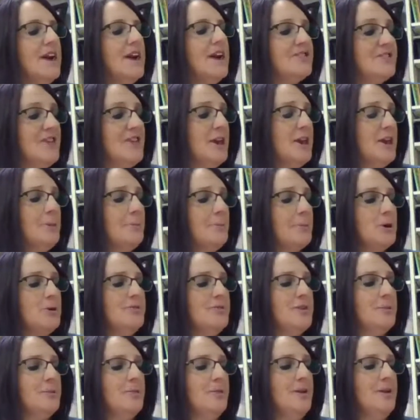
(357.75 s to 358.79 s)
It's not a
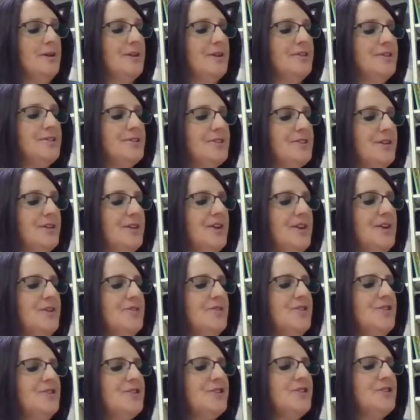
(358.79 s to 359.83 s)
perfect place, even